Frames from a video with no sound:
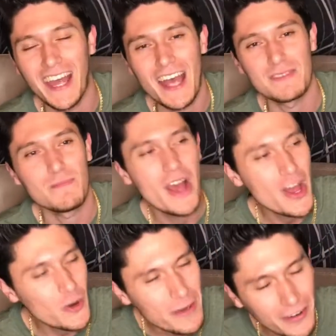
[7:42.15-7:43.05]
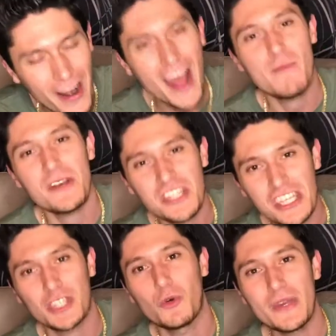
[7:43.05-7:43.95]
As no matter how much I
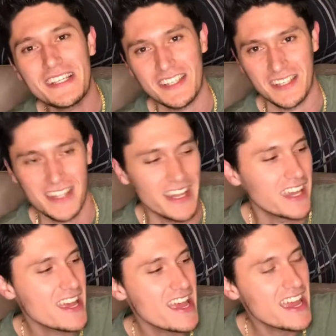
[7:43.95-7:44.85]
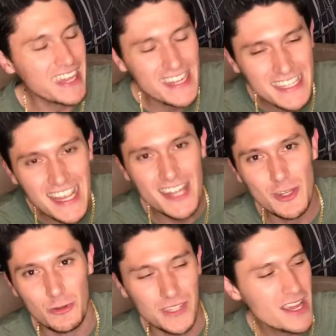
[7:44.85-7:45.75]
squeeze this thing, it
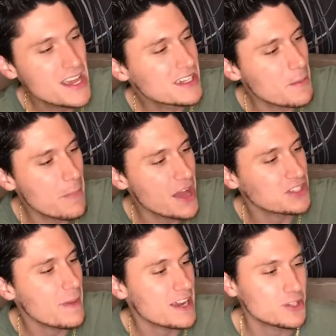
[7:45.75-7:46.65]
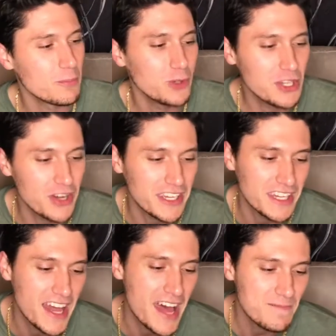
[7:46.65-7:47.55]
continues to bounce back. So I'm really liking
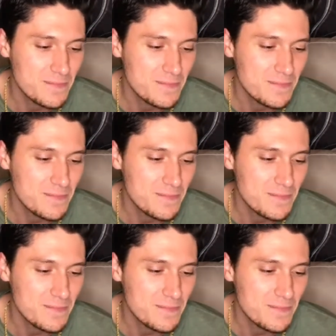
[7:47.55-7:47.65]
that.